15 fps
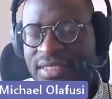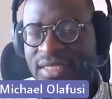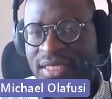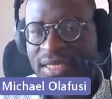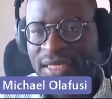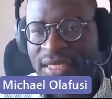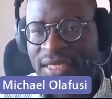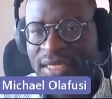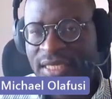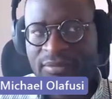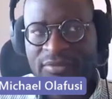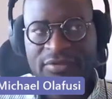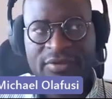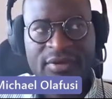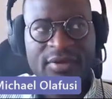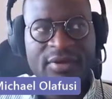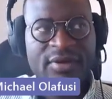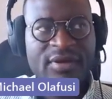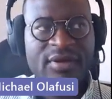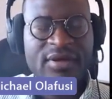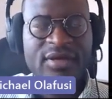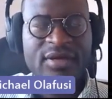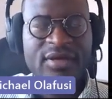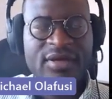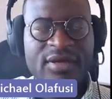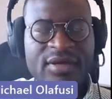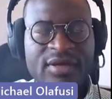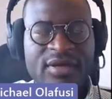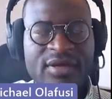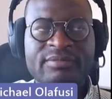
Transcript: Teams, and